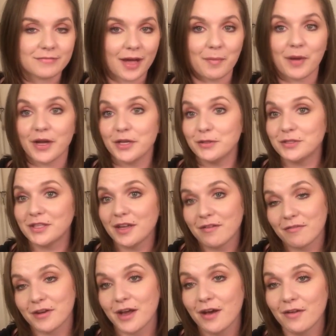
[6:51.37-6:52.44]
I might use it
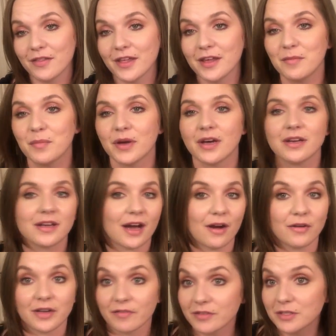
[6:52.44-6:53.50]
every now and then, but I'll
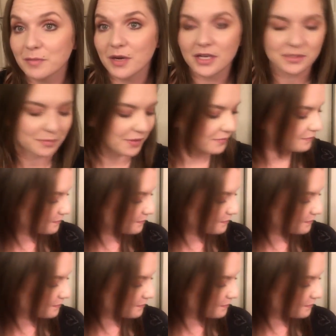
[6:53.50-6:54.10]
give it to my husband.